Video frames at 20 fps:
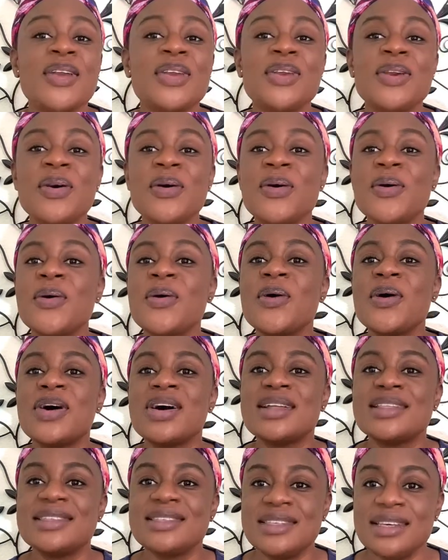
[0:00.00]
you
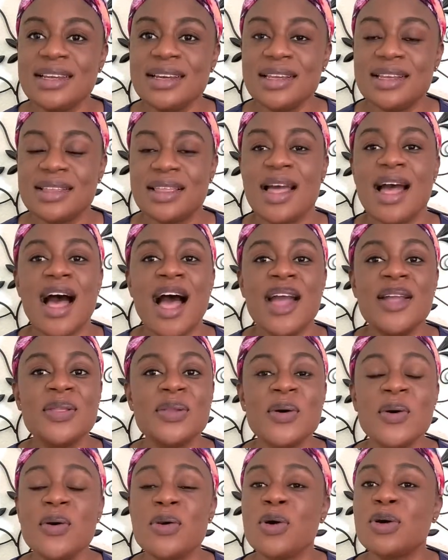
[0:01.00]
did it. I
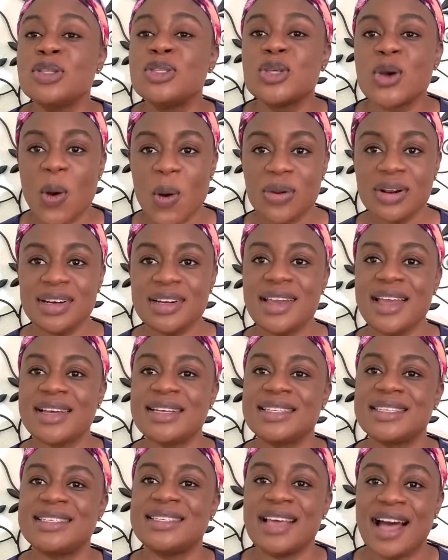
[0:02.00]
know you're totally
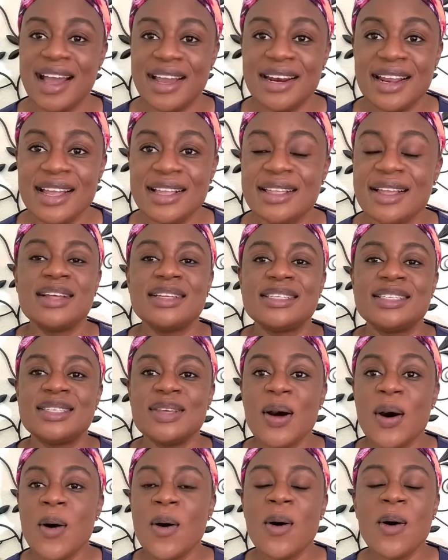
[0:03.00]
excited,
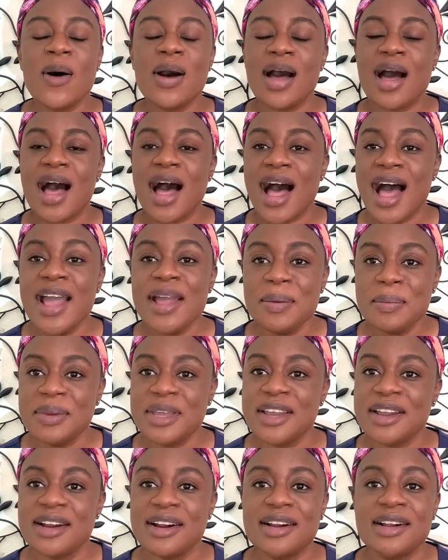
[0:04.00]
so I am
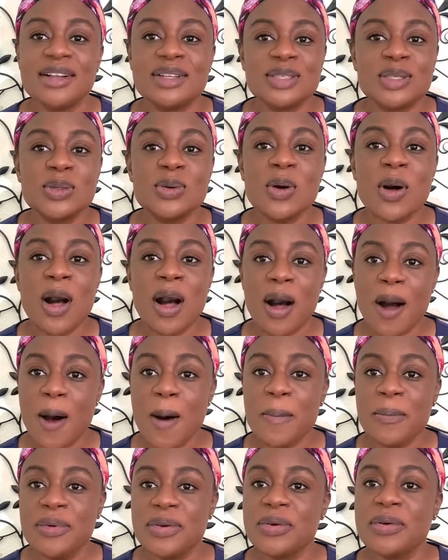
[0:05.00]
here to
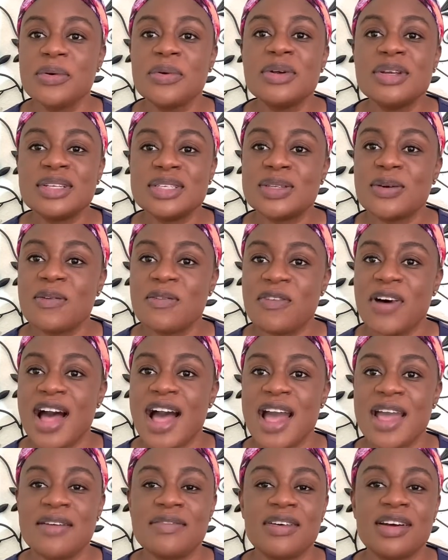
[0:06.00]
help you
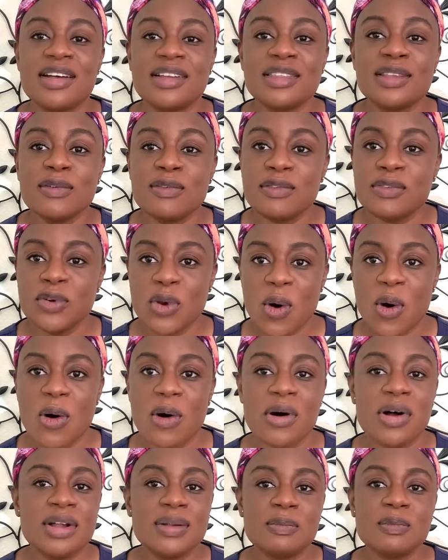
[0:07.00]
survive the
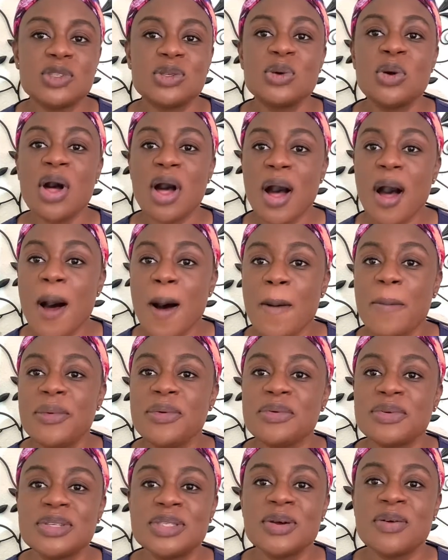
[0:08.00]
floor, to help
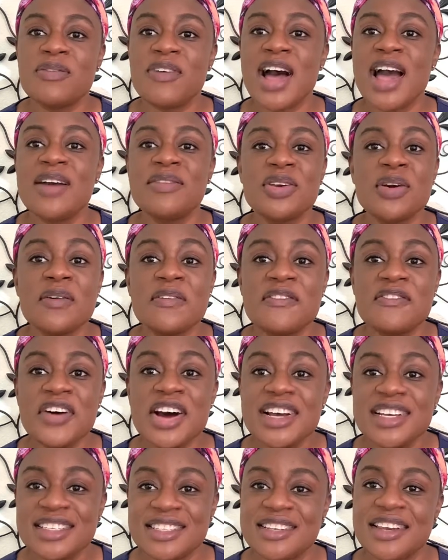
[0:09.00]
you survive your
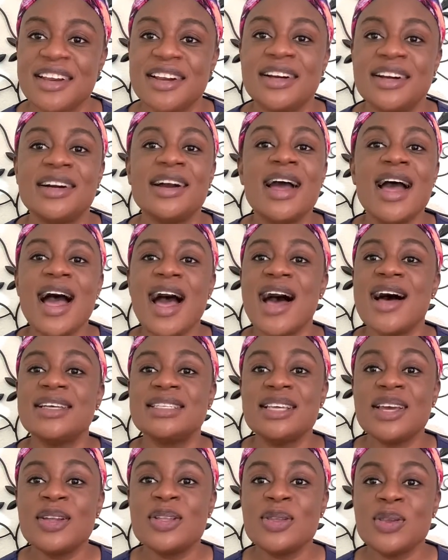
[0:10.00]
first year as
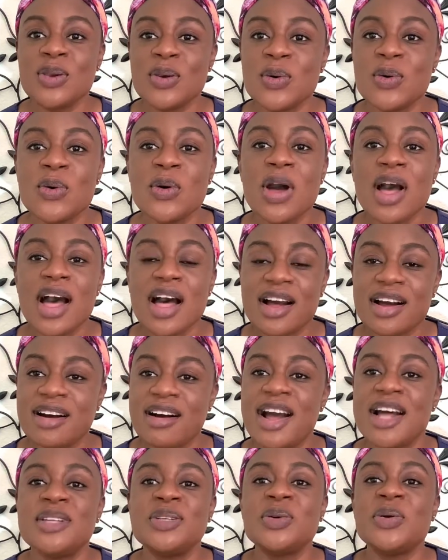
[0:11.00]
a new
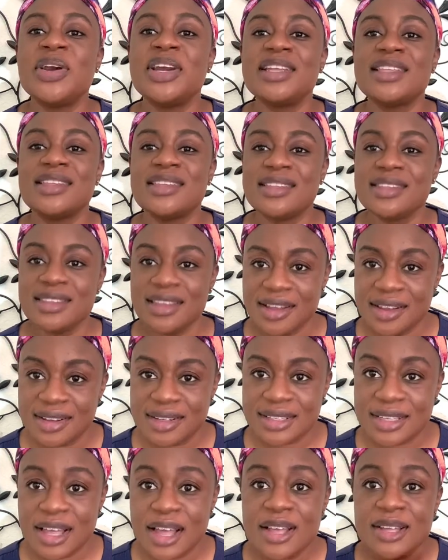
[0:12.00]
graduate
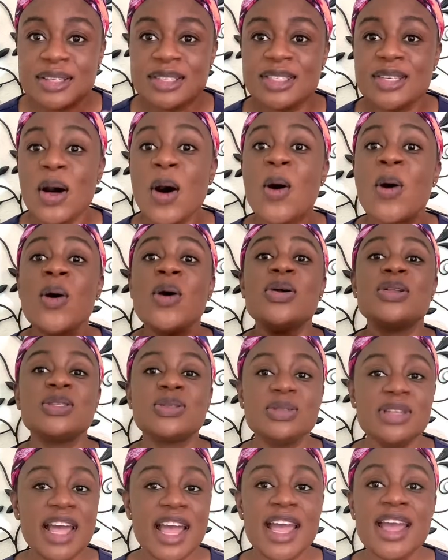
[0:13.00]
nurse. So
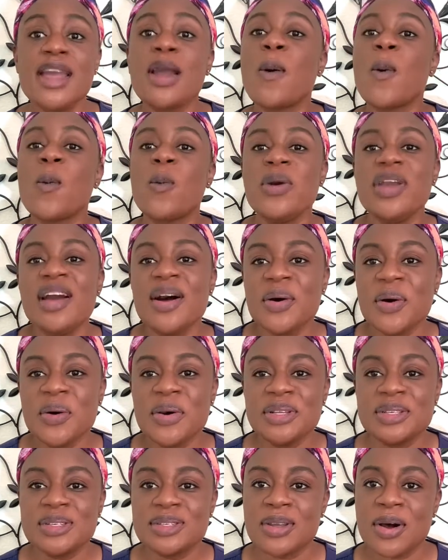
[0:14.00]
today we are
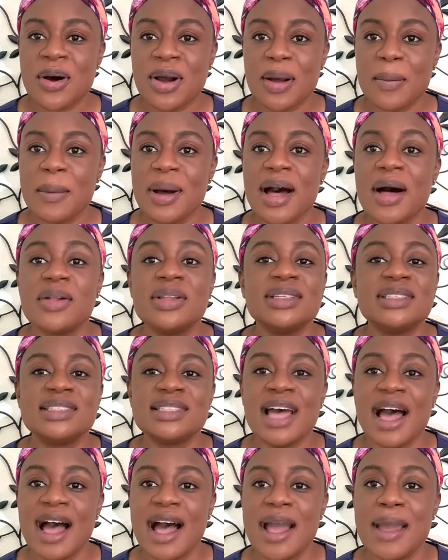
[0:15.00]
going to talk about
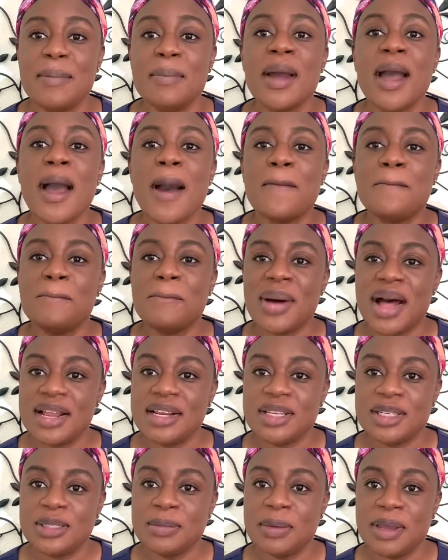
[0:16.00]
time
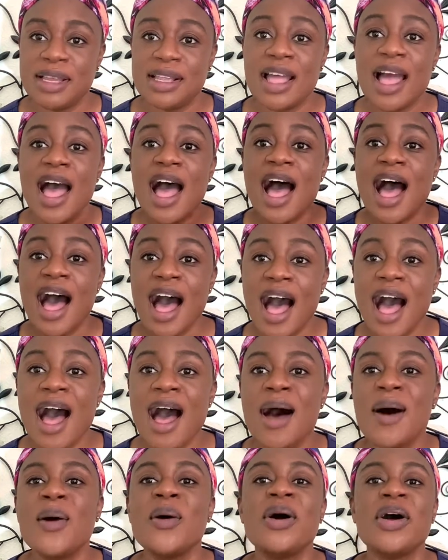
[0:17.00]
management,
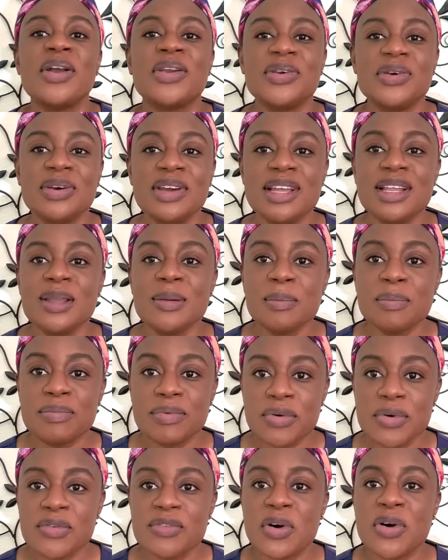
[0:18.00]
how you can
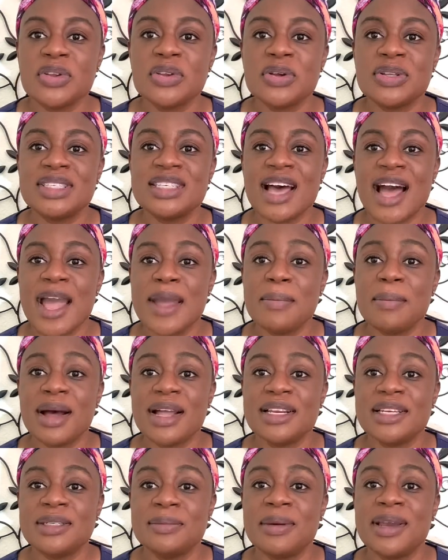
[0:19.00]
improve on your time
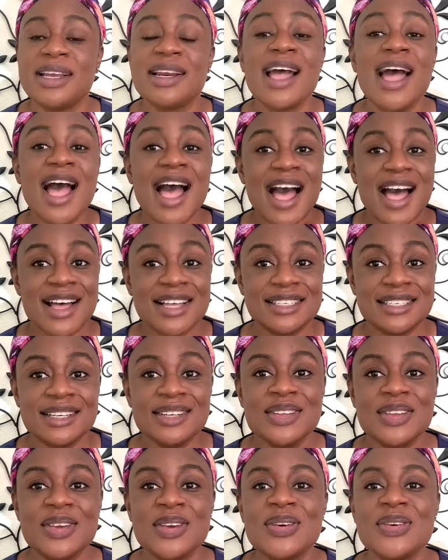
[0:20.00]
management as a
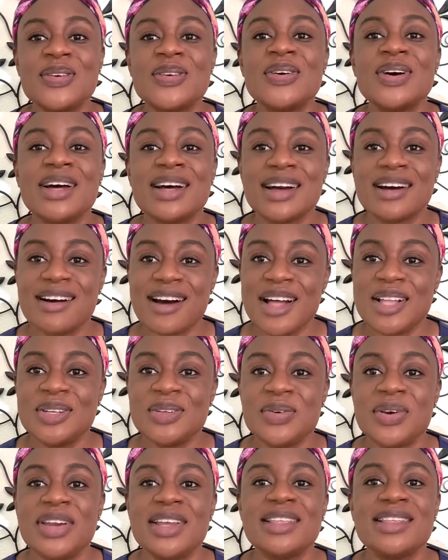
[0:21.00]
new
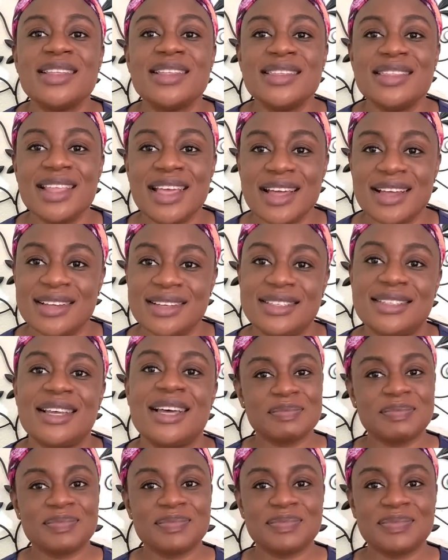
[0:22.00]
graduate nurse.
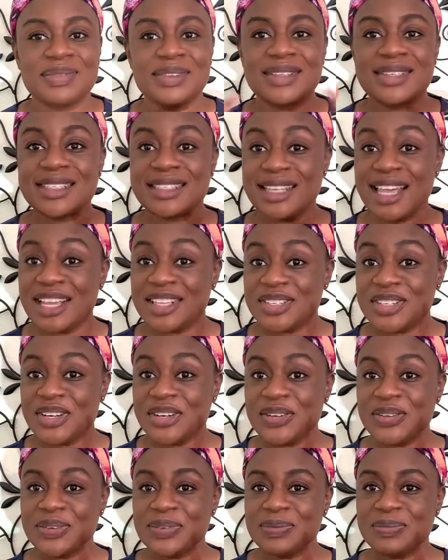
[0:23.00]
Stay
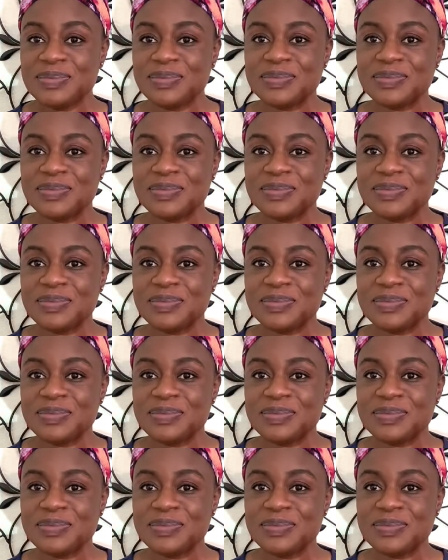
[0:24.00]
tuned.